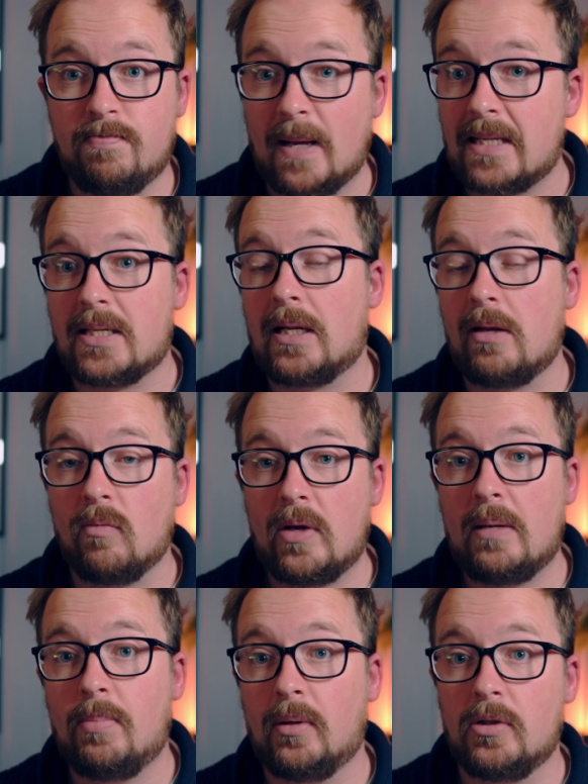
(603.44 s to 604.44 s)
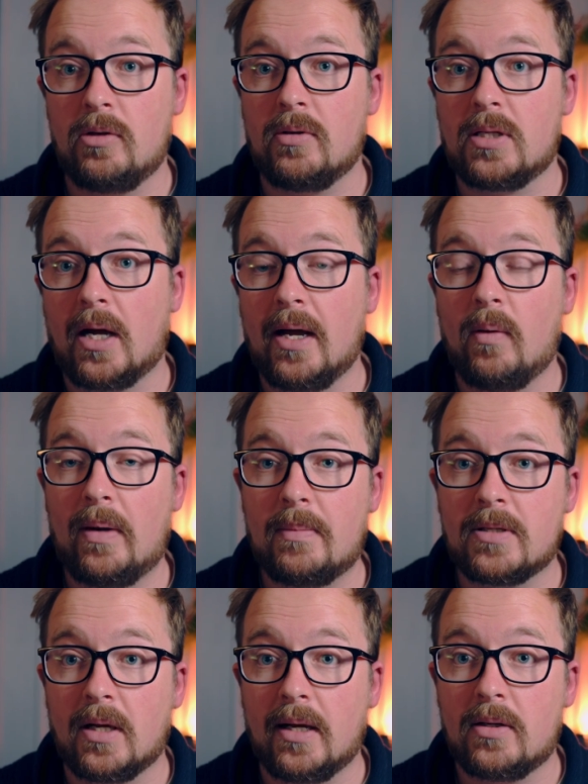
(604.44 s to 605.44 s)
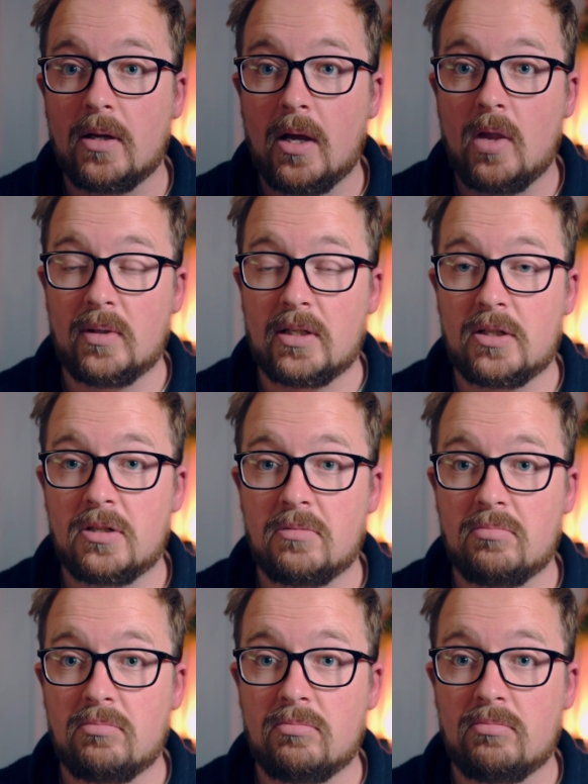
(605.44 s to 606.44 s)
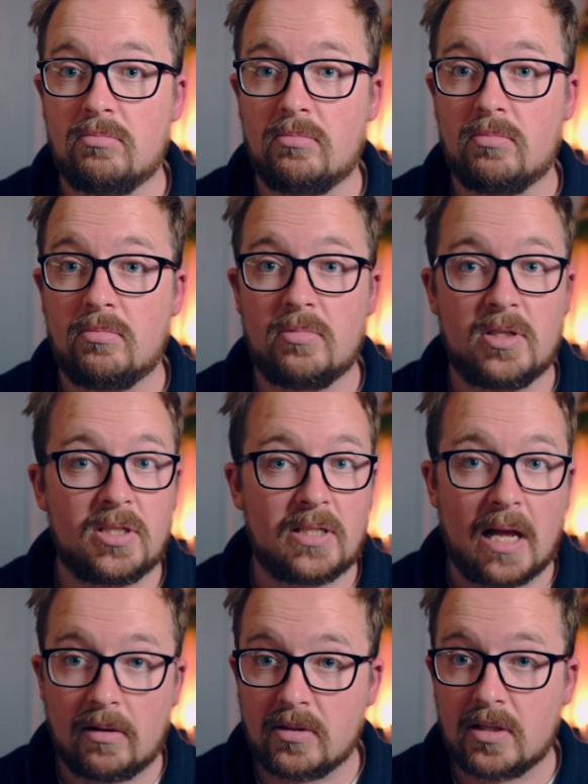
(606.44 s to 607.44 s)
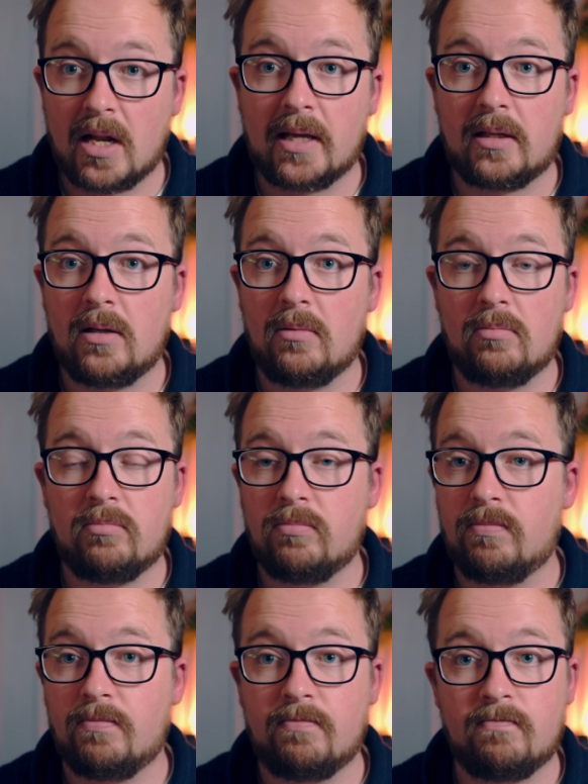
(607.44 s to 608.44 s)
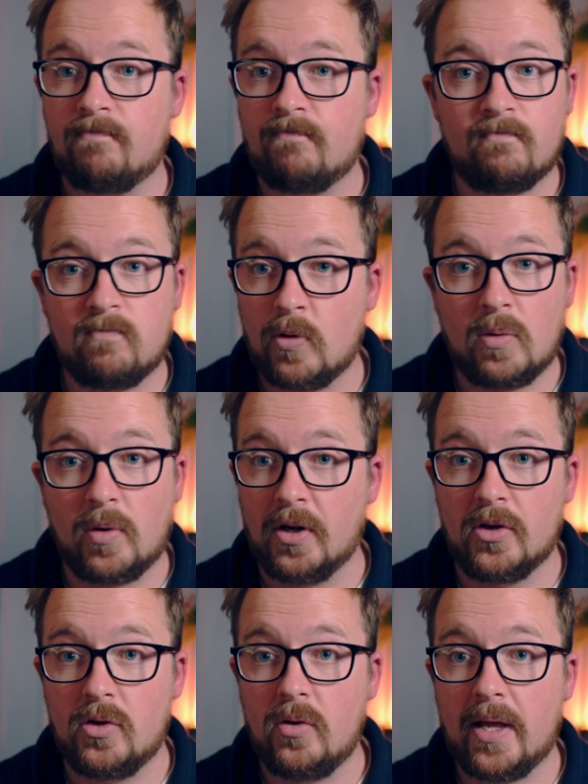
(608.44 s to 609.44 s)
basically rebuild your entire website, which sounds like you wouldn't want to do